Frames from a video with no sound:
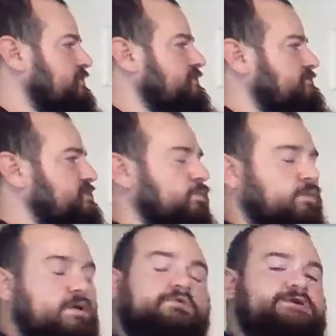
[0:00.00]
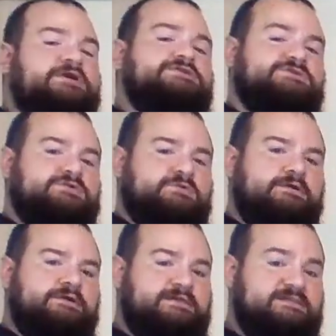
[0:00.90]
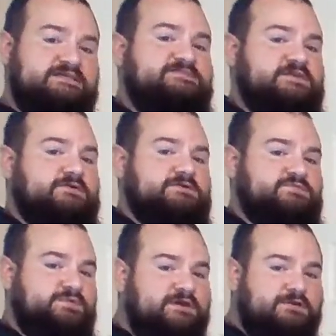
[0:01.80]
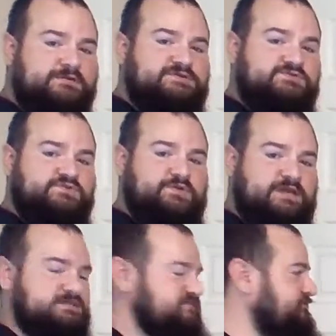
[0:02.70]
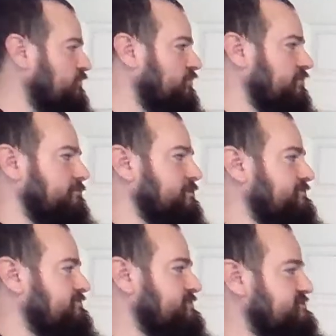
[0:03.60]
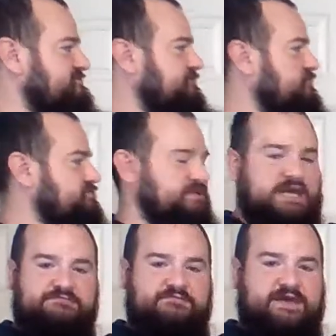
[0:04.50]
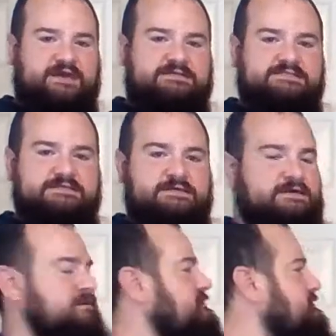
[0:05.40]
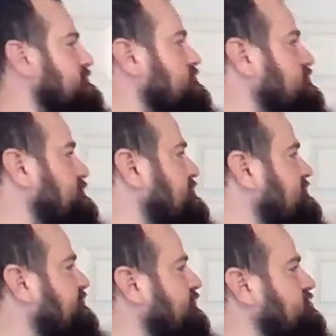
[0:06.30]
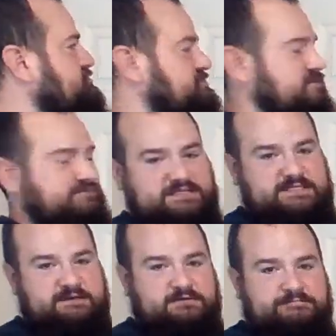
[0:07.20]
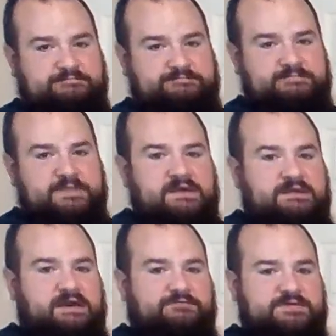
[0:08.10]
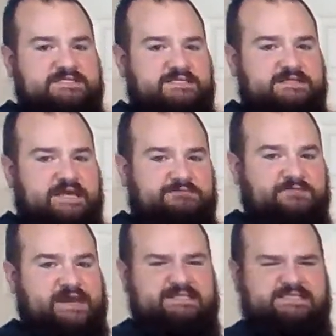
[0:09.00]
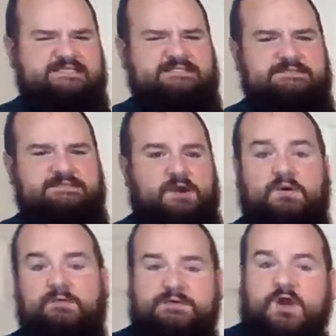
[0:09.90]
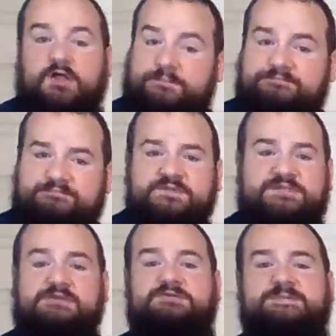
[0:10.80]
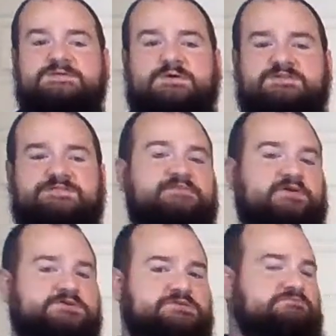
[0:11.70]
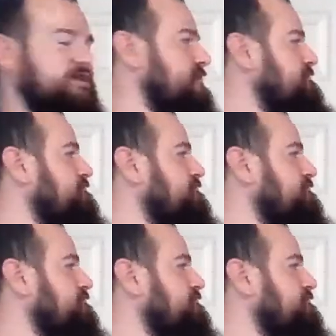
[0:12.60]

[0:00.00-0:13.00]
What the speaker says: So what we're going to do in this video is we are going to transform this function f of x to be this function g of x here. Now, if we see f of x, it's what we would call a continuous piecewise defined function, right?